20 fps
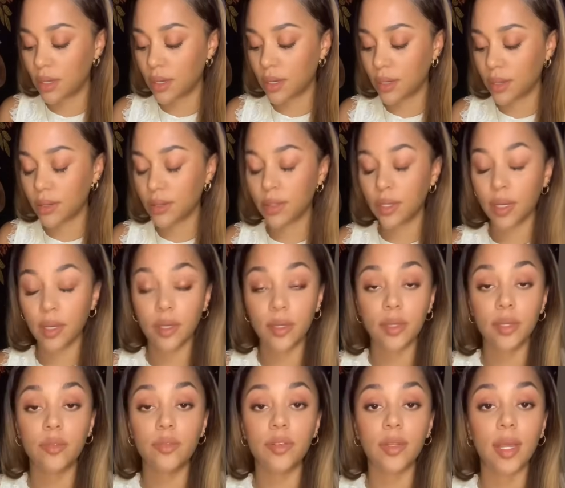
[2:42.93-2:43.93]
Okay,
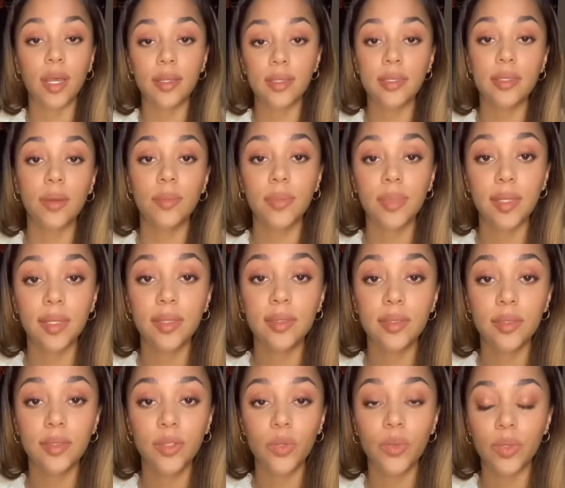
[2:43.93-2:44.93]
if it has something to
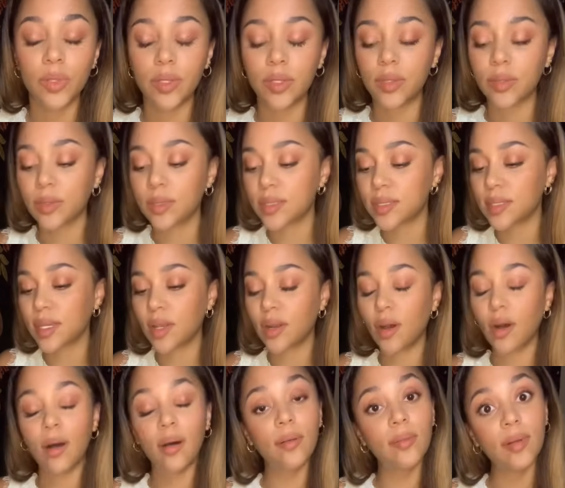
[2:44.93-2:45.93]
do with you, because not
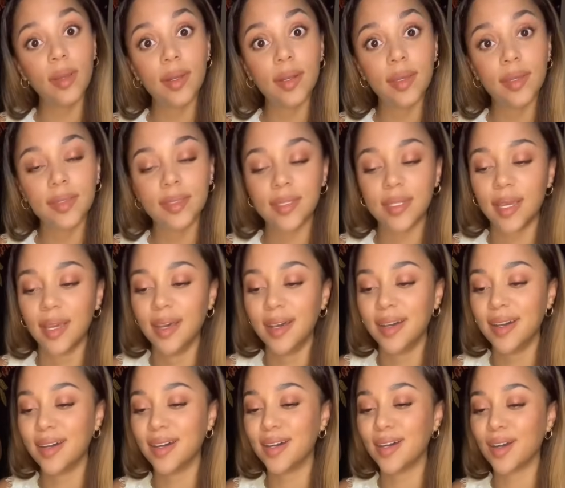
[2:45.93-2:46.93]
all readings
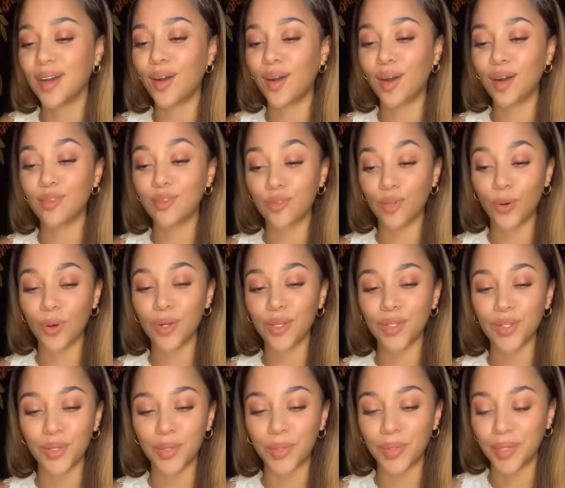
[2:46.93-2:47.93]
are for
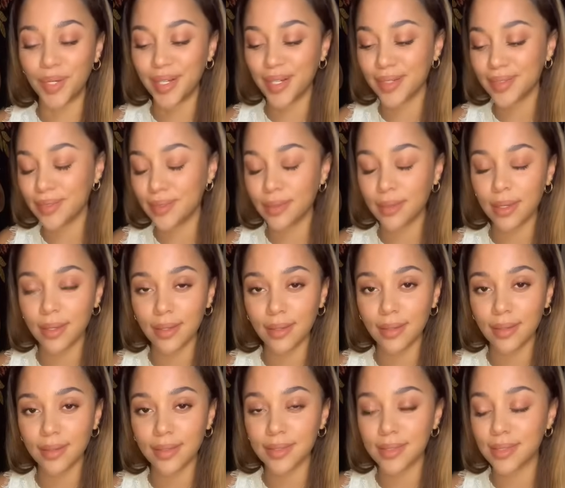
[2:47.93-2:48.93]
you. Okay,
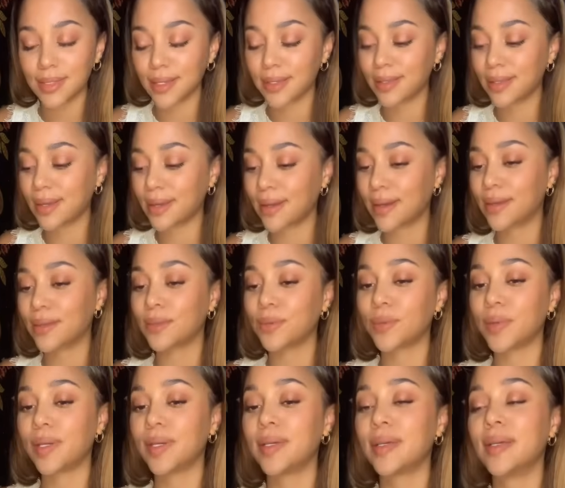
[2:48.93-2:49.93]
let's get that out of the
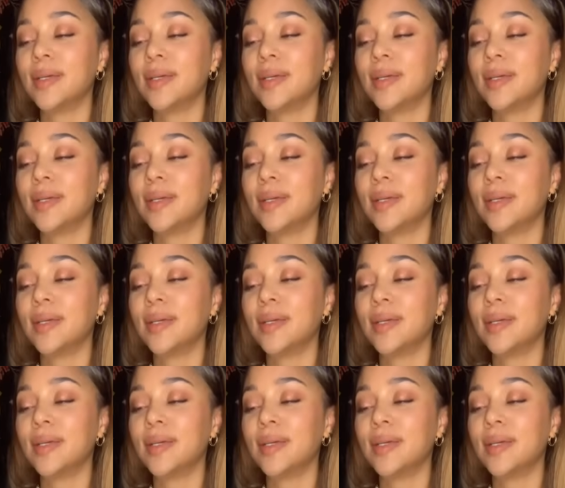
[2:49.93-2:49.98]
way.